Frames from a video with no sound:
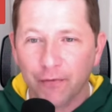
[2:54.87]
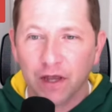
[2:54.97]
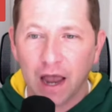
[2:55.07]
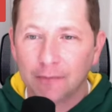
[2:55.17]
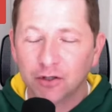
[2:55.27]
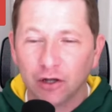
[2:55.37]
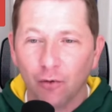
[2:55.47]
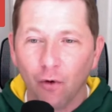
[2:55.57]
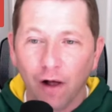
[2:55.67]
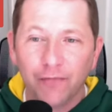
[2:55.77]
absolutely
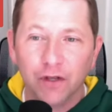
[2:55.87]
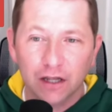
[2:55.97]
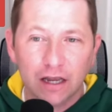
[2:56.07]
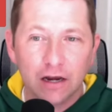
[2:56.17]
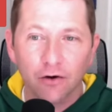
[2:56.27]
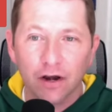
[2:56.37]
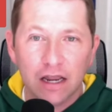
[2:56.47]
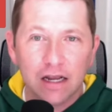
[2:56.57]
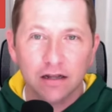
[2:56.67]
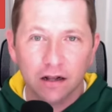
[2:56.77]
want the lead or
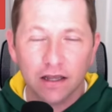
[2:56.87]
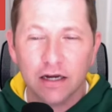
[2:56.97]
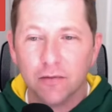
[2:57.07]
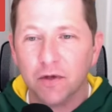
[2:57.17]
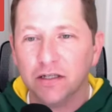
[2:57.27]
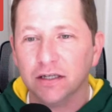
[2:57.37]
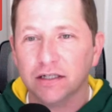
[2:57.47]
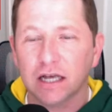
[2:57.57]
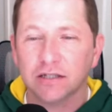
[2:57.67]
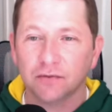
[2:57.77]
need the lead to be
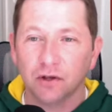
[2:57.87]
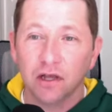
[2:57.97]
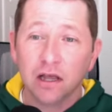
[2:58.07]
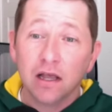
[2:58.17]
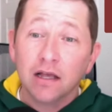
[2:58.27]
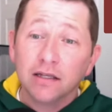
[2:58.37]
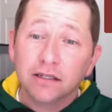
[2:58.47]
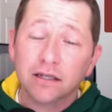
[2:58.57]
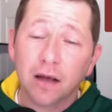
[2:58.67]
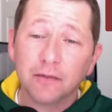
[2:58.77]
successful.
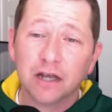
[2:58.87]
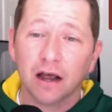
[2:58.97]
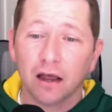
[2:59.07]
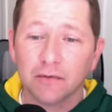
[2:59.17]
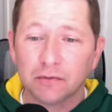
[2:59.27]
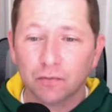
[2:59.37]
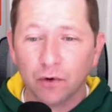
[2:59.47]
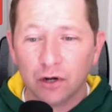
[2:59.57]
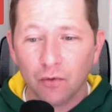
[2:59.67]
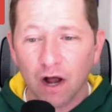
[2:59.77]
Sometimes
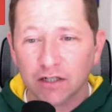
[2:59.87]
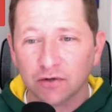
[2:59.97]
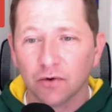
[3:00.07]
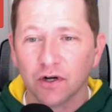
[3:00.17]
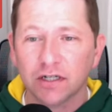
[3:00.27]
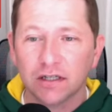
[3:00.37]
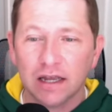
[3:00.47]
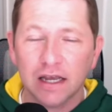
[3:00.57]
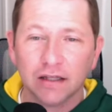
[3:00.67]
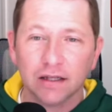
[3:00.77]
when you watch a horse and they
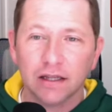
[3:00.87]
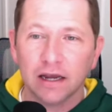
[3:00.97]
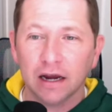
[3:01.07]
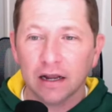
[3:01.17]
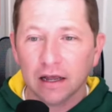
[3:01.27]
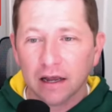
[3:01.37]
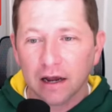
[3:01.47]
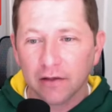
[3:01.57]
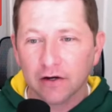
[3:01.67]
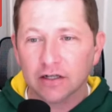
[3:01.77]
get the lead
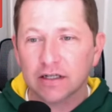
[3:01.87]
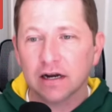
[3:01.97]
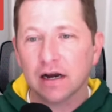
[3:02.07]
and they're just in a